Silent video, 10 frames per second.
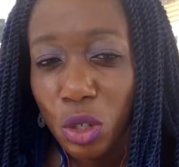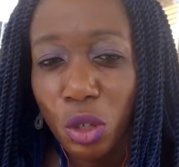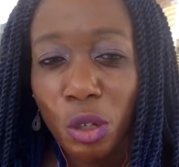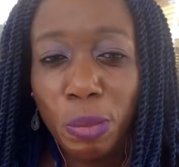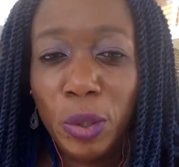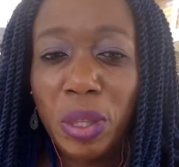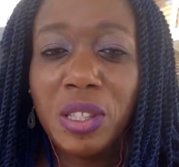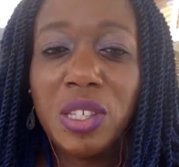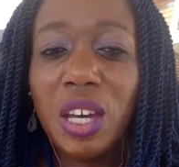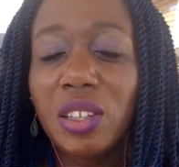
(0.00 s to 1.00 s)
You look
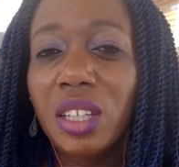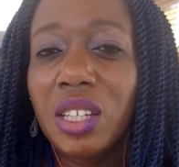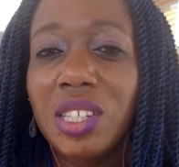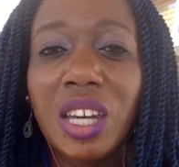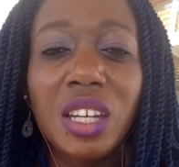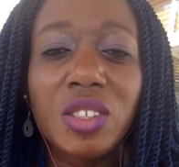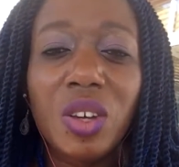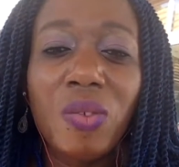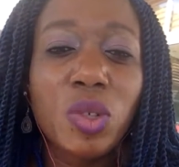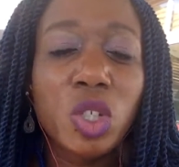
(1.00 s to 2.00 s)
both internally, digging
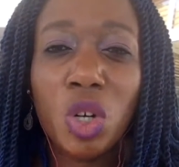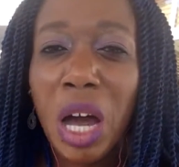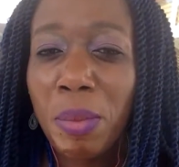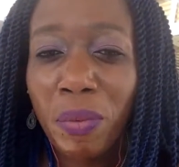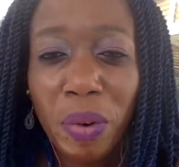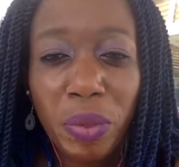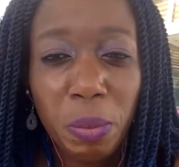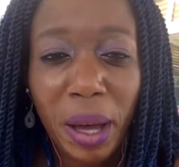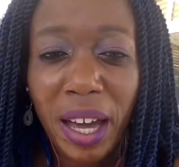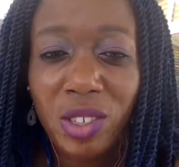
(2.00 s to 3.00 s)
into every drama from
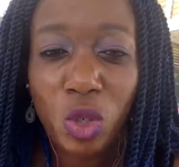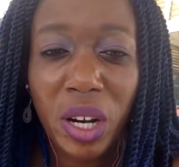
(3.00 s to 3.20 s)
the past,